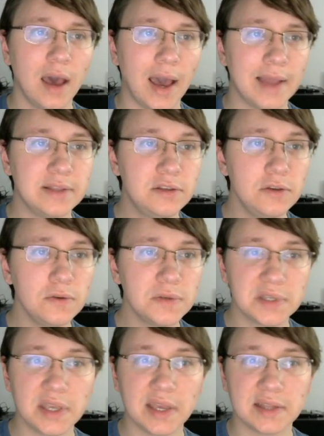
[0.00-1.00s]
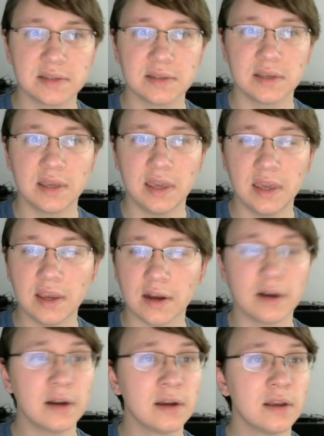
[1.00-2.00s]
I do see it
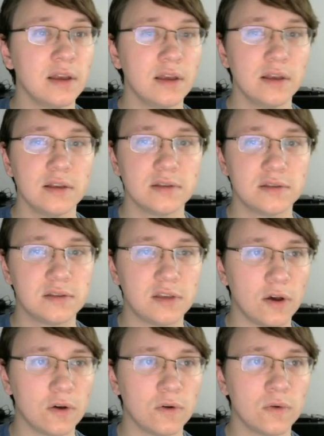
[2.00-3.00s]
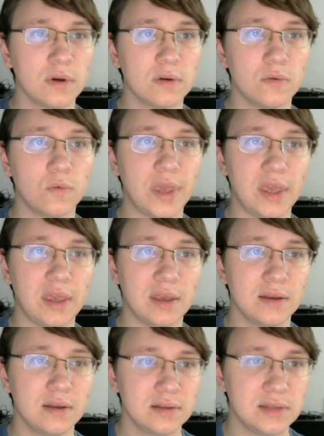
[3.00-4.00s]
here, so we
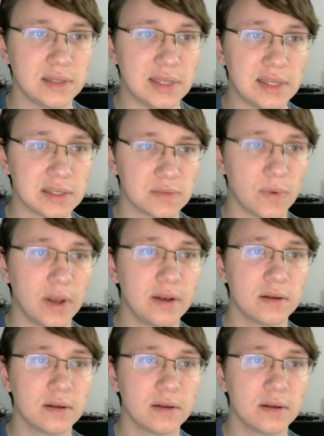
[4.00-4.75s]
delete this one.